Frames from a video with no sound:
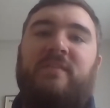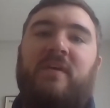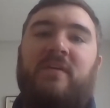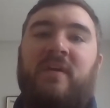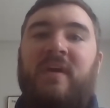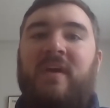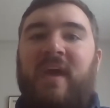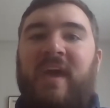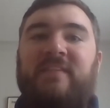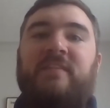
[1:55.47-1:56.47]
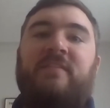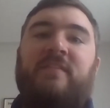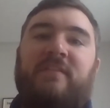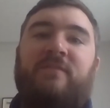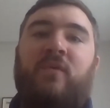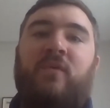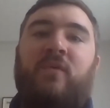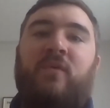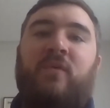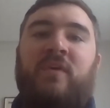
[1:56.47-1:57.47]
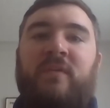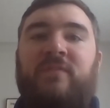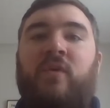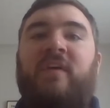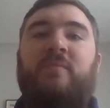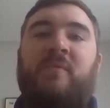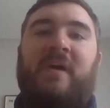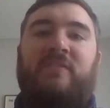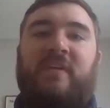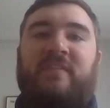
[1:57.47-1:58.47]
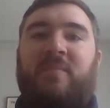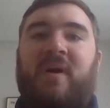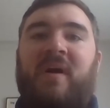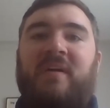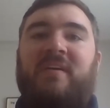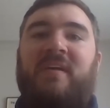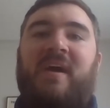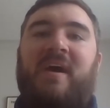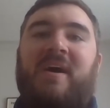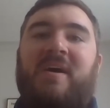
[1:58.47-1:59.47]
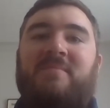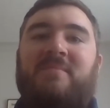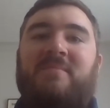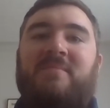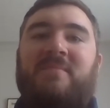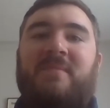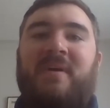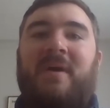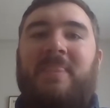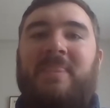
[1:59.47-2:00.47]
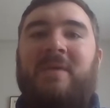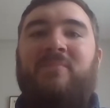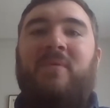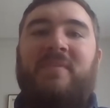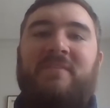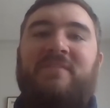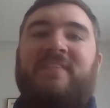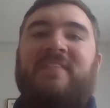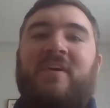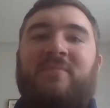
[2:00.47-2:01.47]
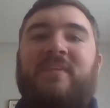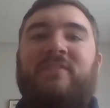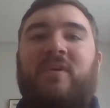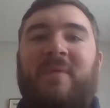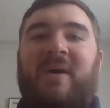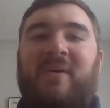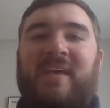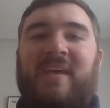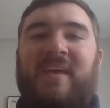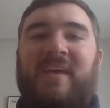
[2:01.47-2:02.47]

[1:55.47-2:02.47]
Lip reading: So 18 to 34 year olds, if you ask them about Jurassic Park, the first thing they'll probably talk about is Jeff